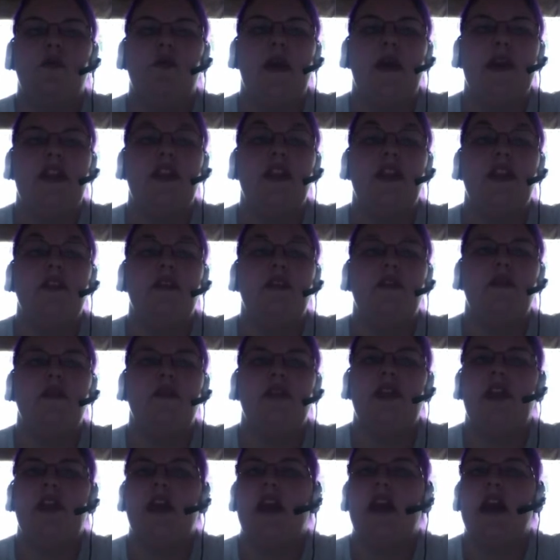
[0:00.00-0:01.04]
witchy
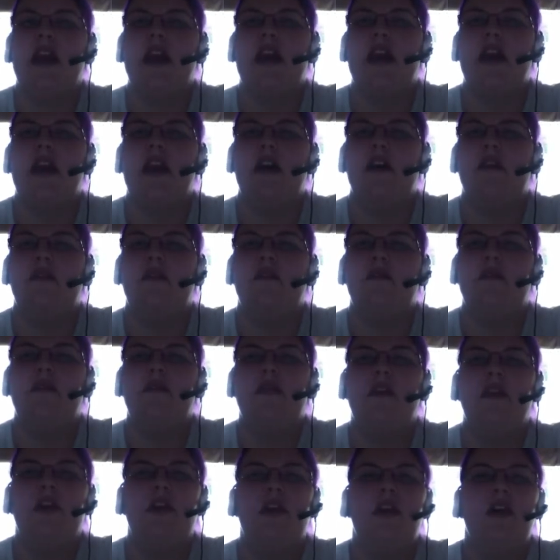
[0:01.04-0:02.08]
news that I have
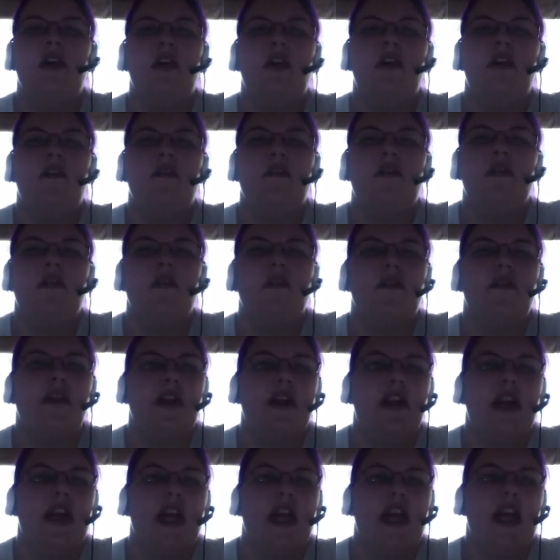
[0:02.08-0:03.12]
for the
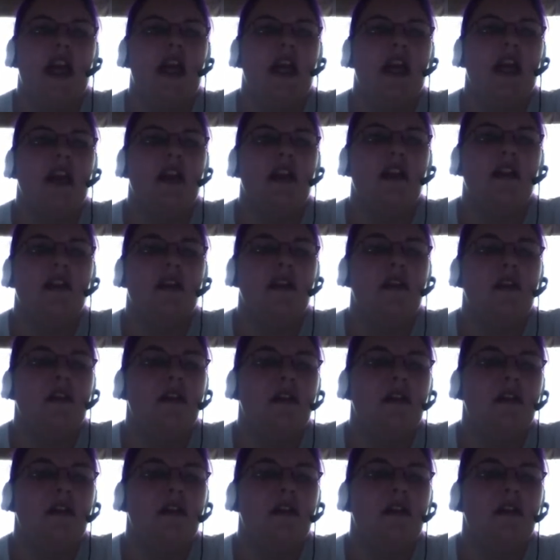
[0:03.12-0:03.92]
very end.